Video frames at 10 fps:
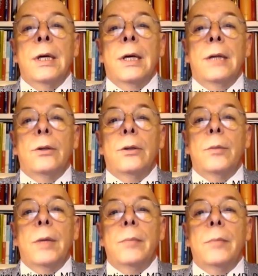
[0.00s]
and all
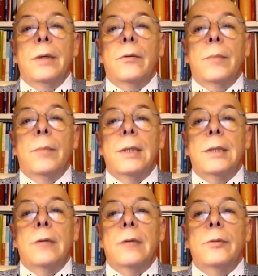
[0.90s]
members of my
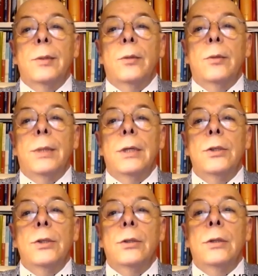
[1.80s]
staff for
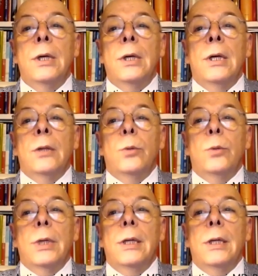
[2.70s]
cooperation to